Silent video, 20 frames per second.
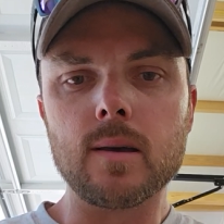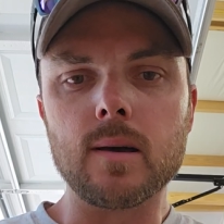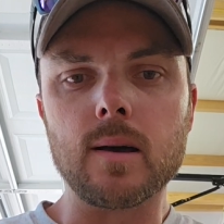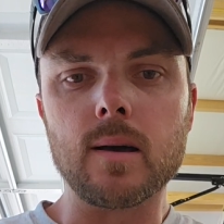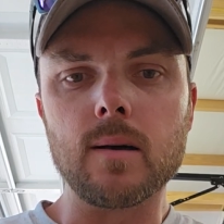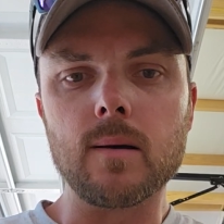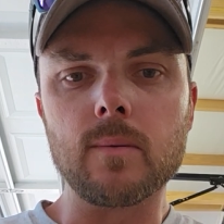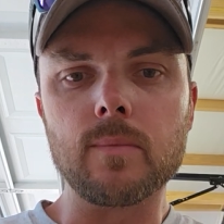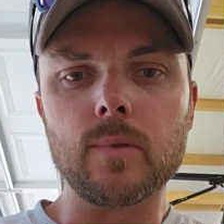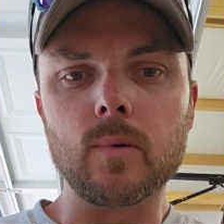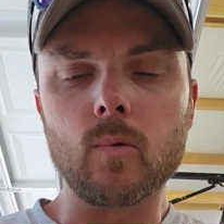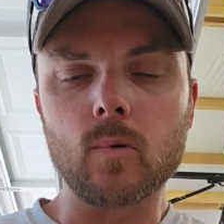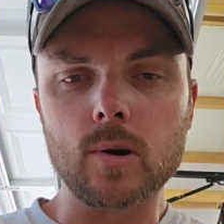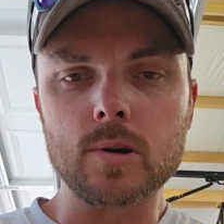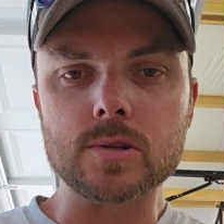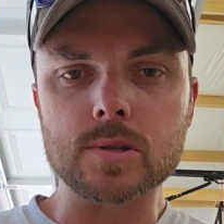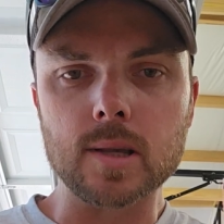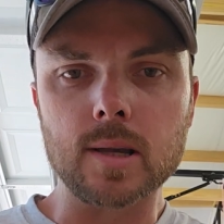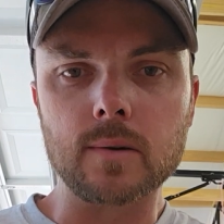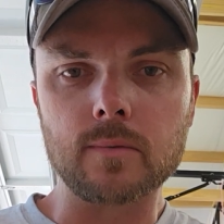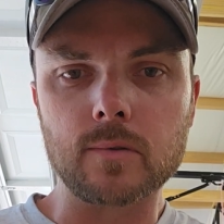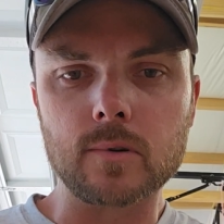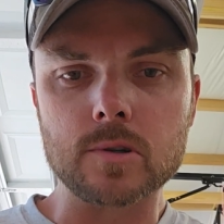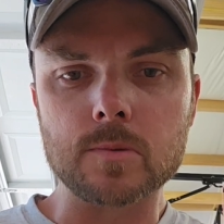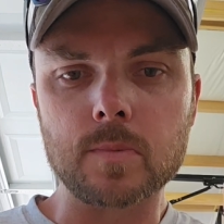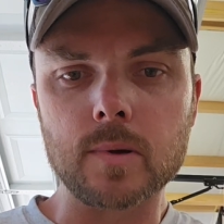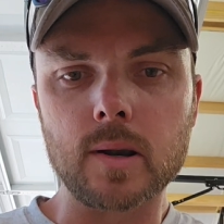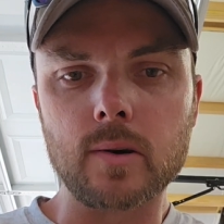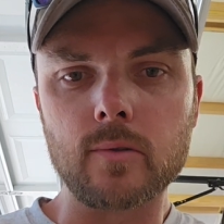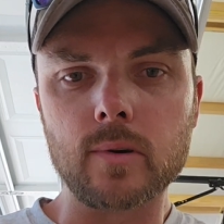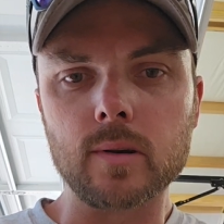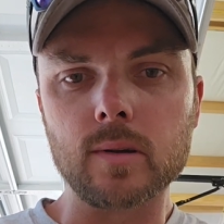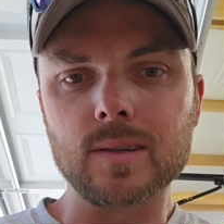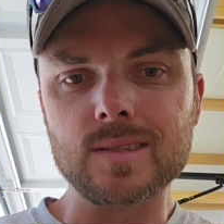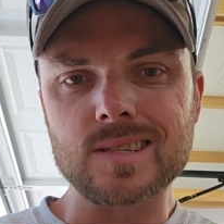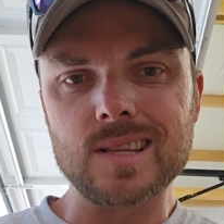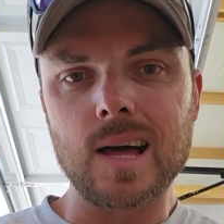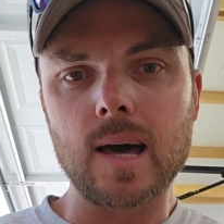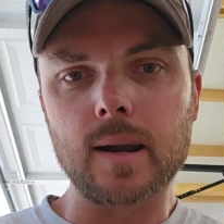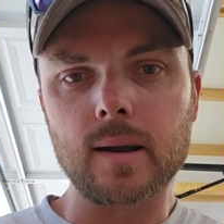The worst thing for a spinning reel
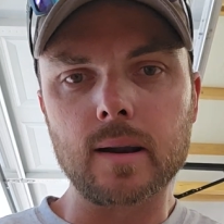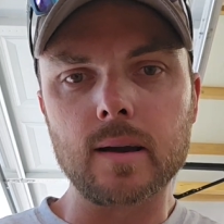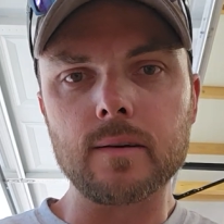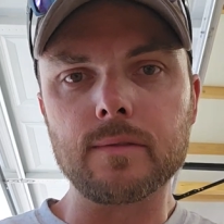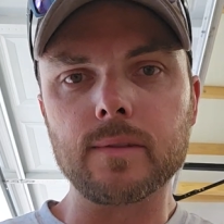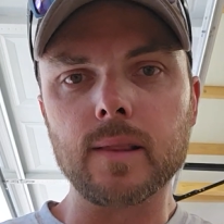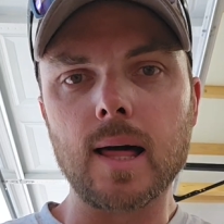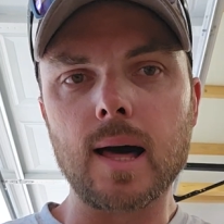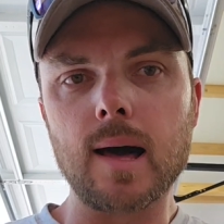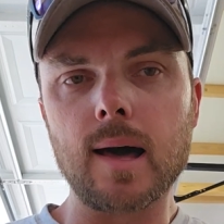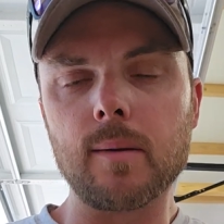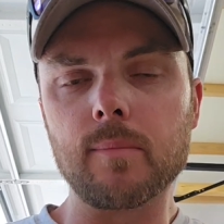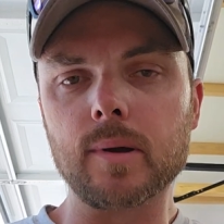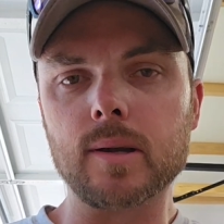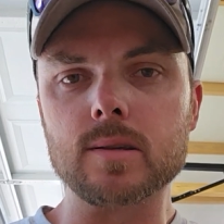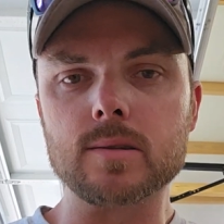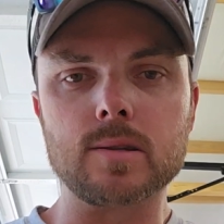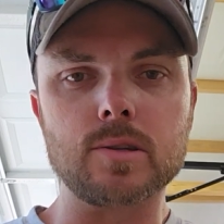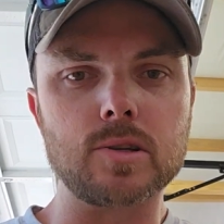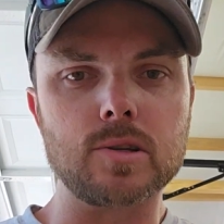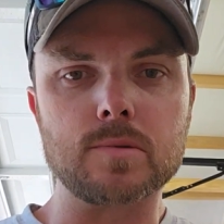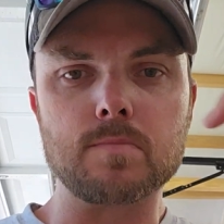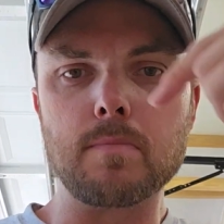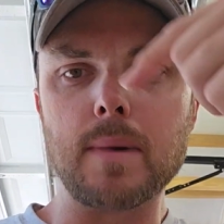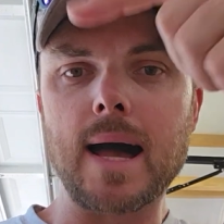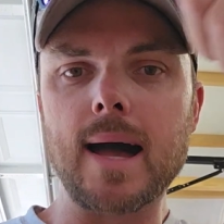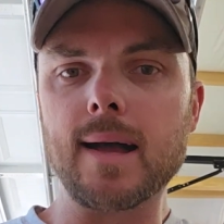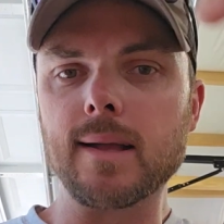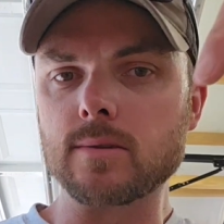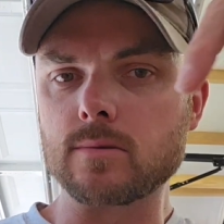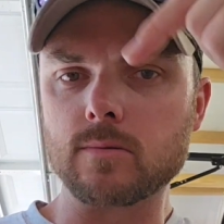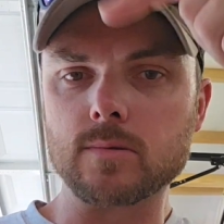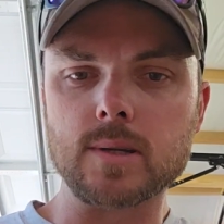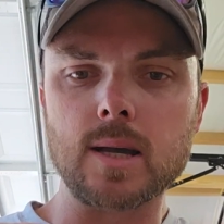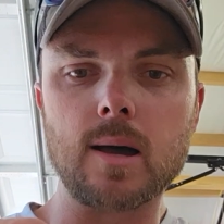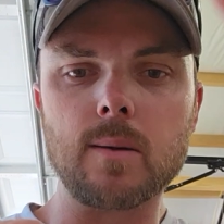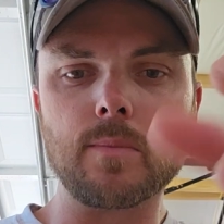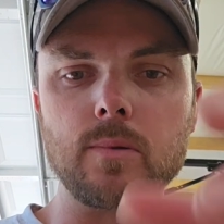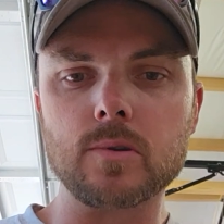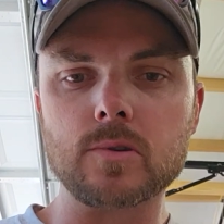is not enough line, because it just binds on
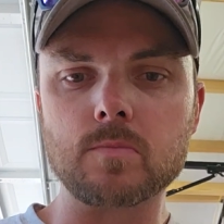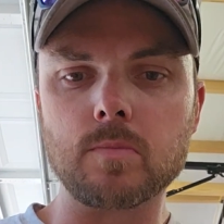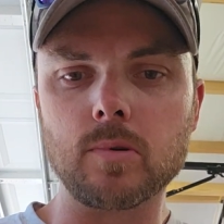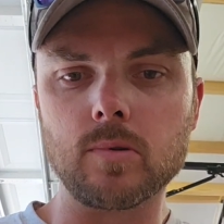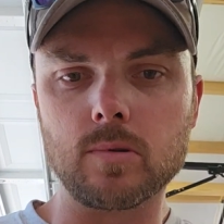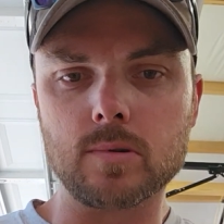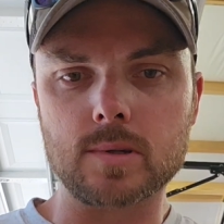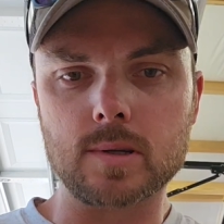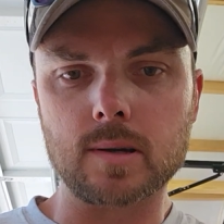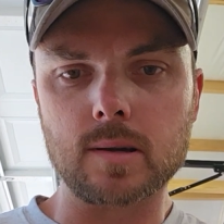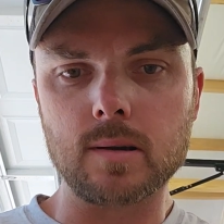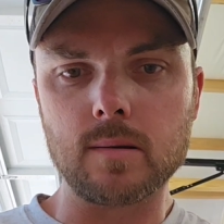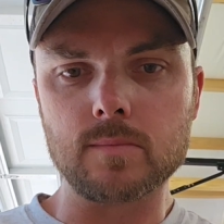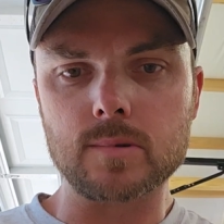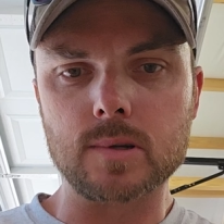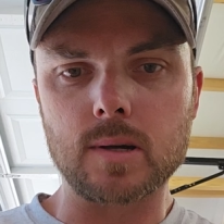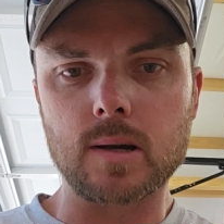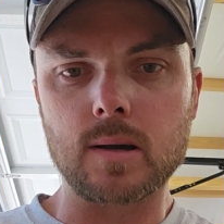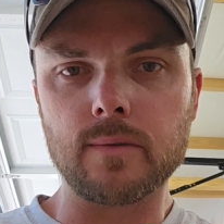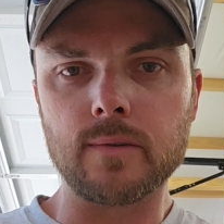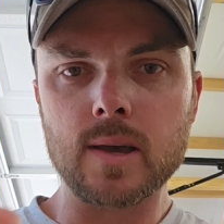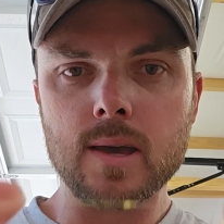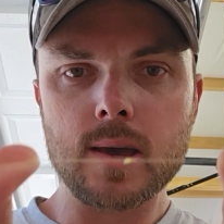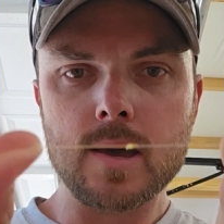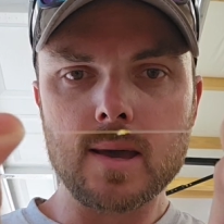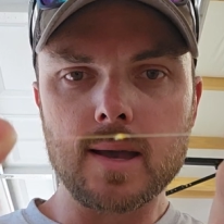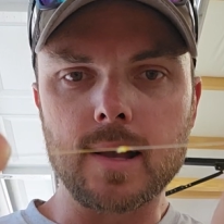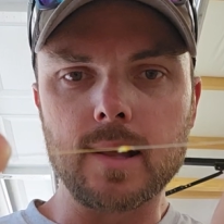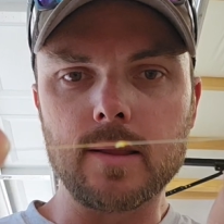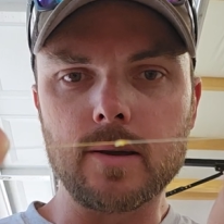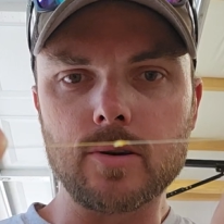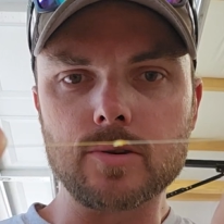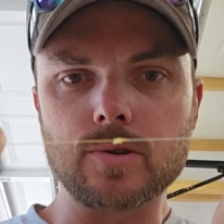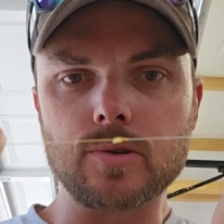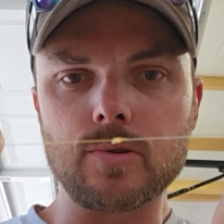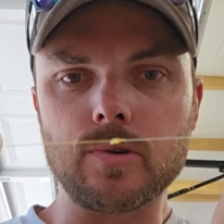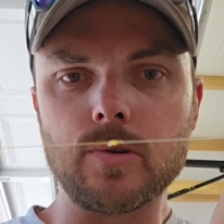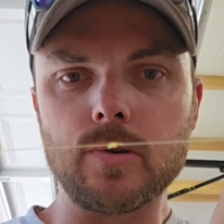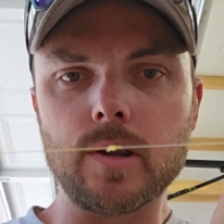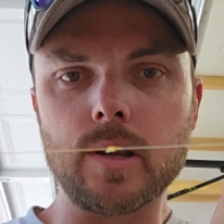top of the spool as it comes off. And there's
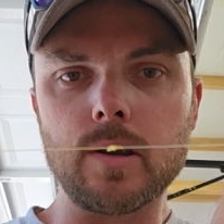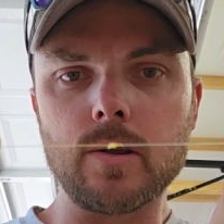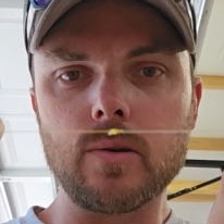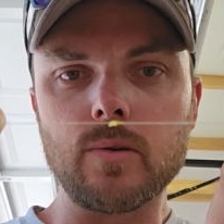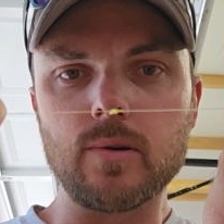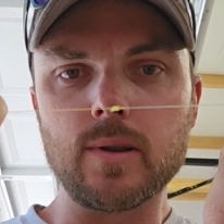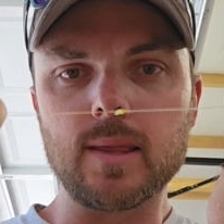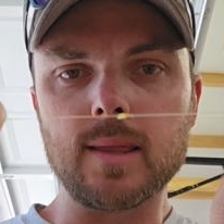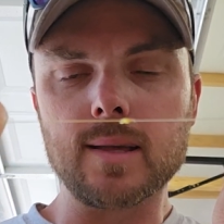your uni to uni.